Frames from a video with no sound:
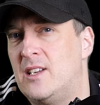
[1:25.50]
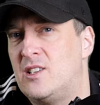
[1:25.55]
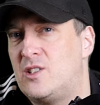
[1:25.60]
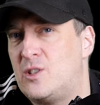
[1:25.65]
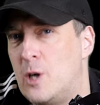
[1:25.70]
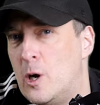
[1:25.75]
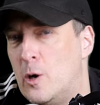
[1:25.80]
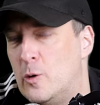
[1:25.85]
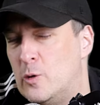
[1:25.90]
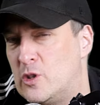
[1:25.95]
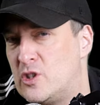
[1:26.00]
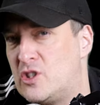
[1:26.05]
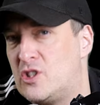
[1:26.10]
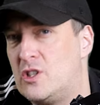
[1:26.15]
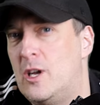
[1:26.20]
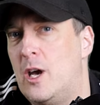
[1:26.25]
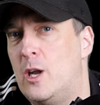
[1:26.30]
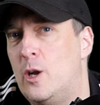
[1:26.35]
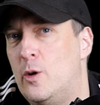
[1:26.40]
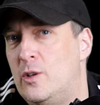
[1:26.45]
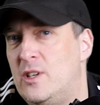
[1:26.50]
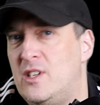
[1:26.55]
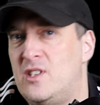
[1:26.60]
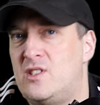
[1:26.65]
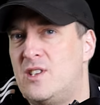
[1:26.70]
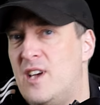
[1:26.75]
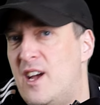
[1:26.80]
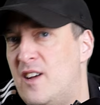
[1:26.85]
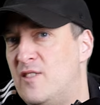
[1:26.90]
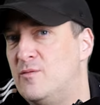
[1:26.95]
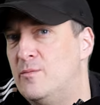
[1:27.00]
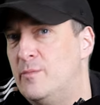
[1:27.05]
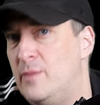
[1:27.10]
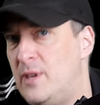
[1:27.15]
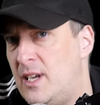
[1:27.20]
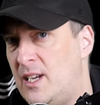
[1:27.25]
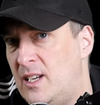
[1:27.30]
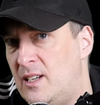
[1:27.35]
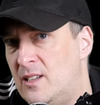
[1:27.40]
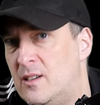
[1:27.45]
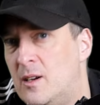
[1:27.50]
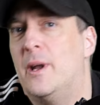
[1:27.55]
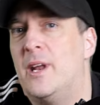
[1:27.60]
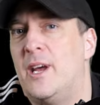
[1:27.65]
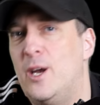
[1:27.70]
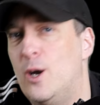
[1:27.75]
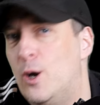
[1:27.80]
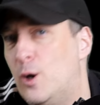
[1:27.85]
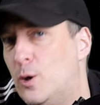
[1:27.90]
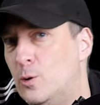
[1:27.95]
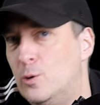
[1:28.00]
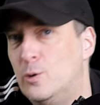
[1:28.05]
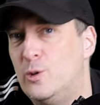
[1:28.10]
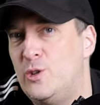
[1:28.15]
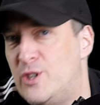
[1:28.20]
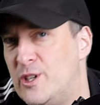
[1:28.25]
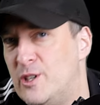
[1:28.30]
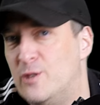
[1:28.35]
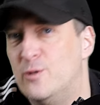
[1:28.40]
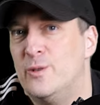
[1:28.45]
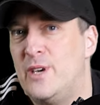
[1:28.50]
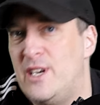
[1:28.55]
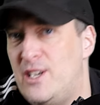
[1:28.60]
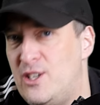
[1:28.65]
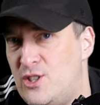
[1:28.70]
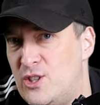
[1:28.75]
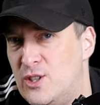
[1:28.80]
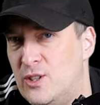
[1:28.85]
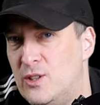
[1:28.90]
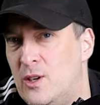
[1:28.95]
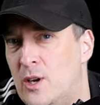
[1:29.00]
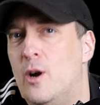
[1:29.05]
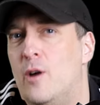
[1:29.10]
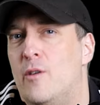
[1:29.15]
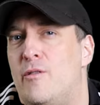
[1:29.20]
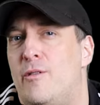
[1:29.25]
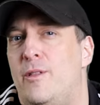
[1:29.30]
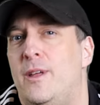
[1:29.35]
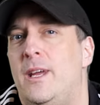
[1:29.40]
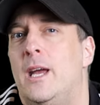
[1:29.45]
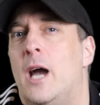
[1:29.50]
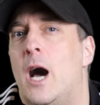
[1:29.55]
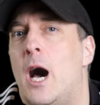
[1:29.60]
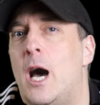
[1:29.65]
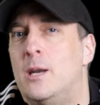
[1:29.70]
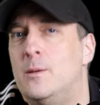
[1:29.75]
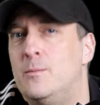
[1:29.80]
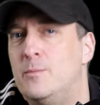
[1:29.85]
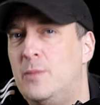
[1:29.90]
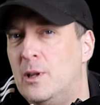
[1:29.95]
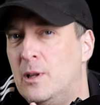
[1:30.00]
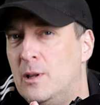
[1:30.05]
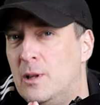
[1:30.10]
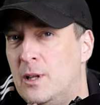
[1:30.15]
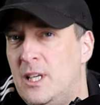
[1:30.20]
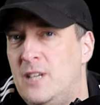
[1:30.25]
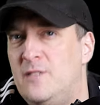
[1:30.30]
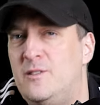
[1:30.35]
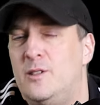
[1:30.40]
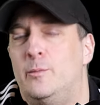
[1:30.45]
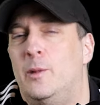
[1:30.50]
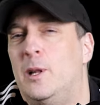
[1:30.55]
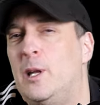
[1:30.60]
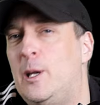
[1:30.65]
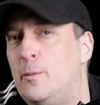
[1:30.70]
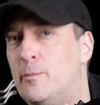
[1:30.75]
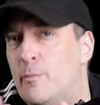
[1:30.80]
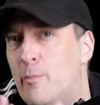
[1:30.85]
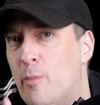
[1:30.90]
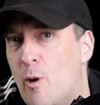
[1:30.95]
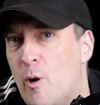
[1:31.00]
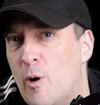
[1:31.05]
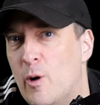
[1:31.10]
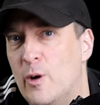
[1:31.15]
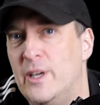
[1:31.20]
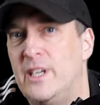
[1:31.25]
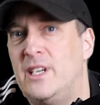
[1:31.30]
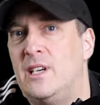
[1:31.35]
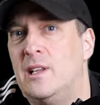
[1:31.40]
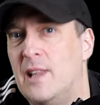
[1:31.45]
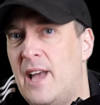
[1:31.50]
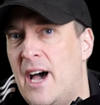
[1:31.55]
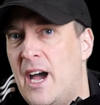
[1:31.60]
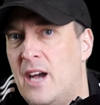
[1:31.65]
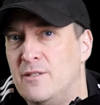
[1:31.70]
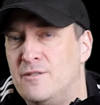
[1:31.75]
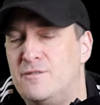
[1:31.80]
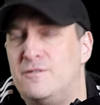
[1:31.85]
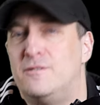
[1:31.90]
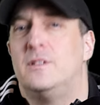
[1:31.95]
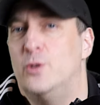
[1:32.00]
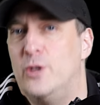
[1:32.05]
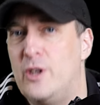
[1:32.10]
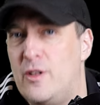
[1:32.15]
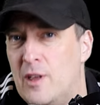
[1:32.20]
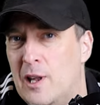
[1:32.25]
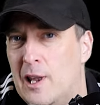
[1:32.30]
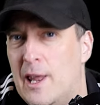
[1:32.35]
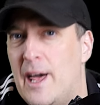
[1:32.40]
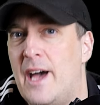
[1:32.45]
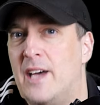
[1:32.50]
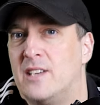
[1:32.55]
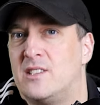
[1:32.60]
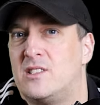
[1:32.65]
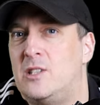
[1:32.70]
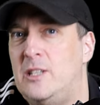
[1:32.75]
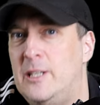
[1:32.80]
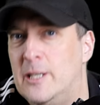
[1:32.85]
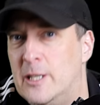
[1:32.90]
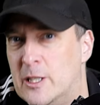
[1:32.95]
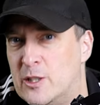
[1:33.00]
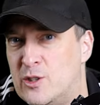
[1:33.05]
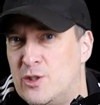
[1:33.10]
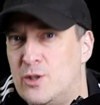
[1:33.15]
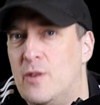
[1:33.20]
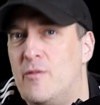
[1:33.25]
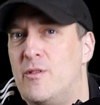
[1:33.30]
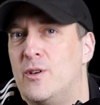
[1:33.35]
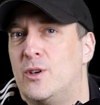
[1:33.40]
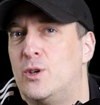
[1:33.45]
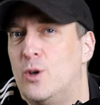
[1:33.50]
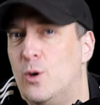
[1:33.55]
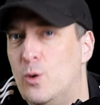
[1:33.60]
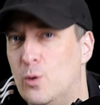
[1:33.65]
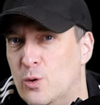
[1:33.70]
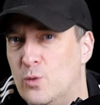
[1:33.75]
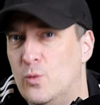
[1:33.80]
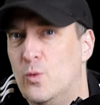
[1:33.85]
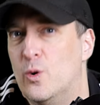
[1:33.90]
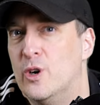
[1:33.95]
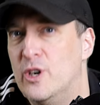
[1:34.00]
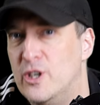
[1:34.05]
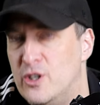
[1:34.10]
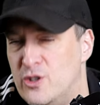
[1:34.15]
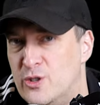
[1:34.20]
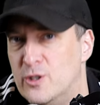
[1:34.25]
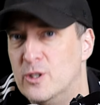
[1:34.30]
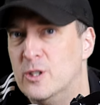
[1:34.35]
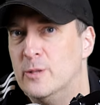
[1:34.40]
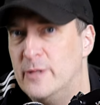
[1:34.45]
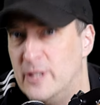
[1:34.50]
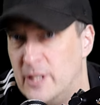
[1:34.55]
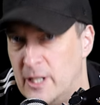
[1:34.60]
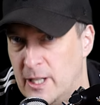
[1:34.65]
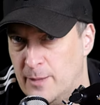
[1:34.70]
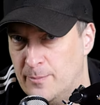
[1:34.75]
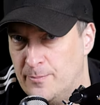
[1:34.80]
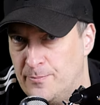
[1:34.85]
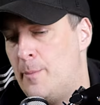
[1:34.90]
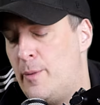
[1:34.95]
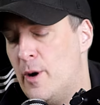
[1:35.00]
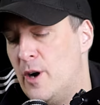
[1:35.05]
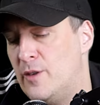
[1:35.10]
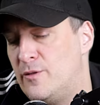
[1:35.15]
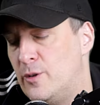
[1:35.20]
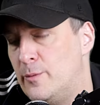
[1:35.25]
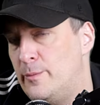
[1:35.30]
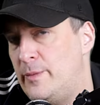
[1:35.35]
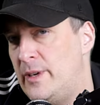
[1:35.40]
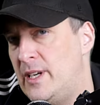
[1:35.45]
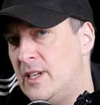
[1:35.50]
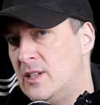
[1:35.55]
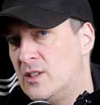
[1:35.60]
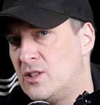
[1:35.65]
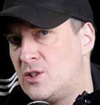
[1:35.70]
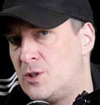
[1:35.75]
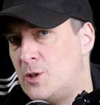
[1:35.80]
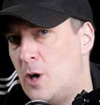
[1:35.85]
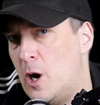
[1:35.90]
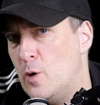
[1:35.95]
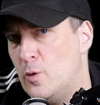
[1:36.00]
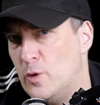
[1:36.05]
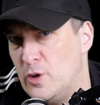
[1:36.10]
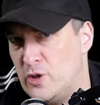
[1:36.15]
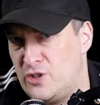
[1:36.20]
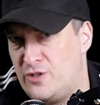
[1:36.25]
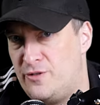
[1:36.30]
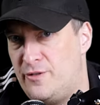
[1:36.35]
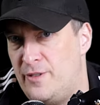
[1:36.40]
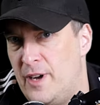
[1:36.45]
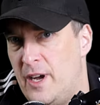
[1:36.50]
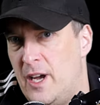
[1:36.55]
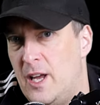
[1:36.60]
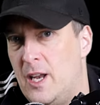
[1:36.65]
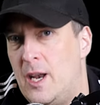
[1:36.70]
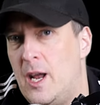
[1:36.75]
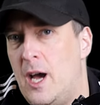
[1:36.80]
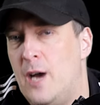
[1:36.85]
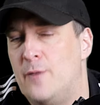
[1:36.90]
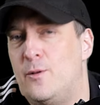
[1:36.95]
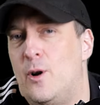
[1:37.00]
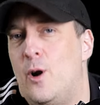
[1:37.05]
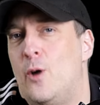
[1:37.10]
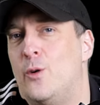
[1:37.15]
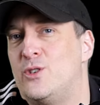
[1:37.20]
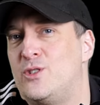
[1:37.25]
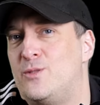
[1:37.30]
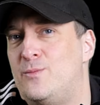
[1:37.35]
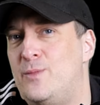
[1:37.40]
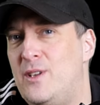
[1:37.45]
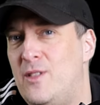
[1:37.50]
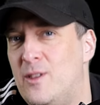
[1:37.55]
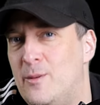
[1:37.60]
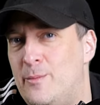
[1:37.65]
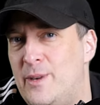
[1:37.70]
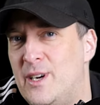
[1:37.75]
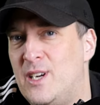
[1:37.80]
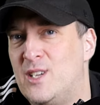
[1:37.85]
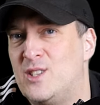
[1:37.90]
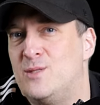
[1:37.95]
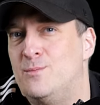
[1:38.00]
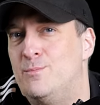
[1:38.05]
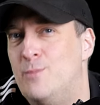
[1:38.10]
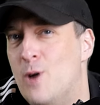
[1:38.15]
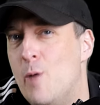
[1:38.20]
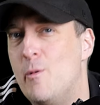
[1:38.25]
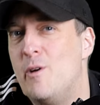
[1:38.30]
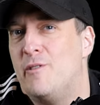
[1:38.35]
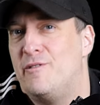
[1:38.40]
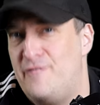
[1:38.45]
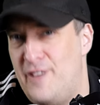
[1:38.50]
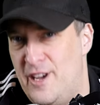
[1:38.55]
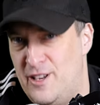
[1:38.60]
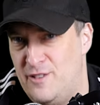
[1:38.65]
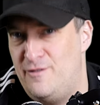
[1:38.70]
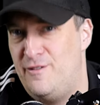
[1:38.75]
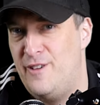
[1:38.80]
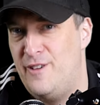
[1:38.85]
And Star Wars not only saved me, but a whole generation of the unbelievably boring life during the last years of the Cold War in Germany. Apart from being a Star Wars fan, I've always been the biggest Boba Fett